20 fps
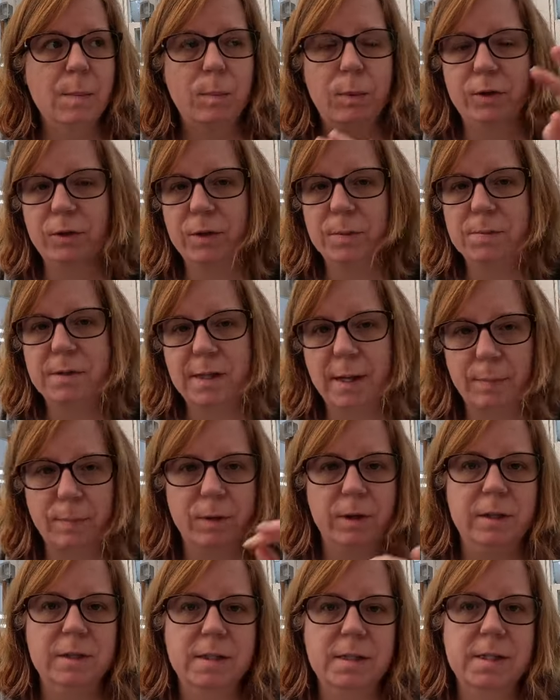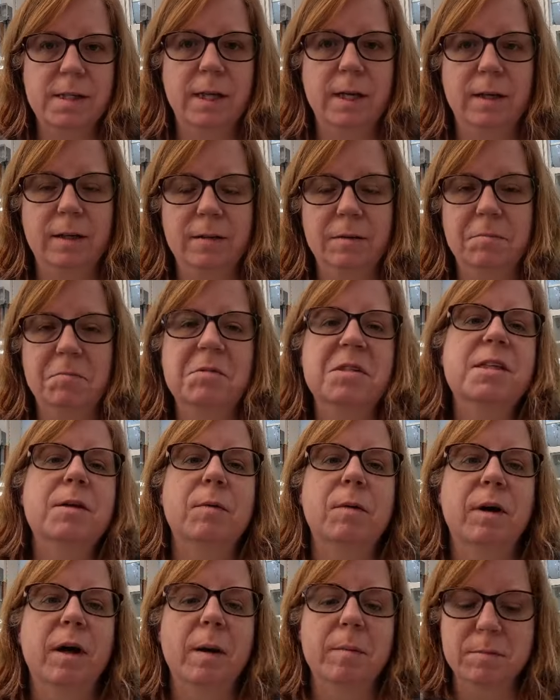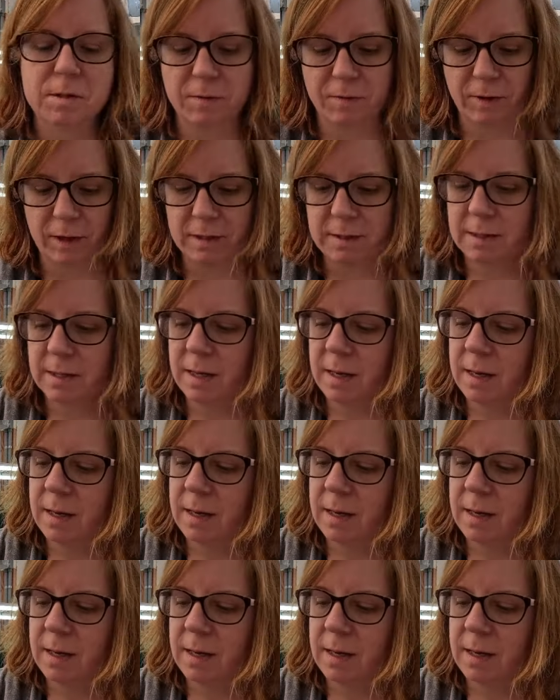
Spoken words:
put them separate and see what comes of it.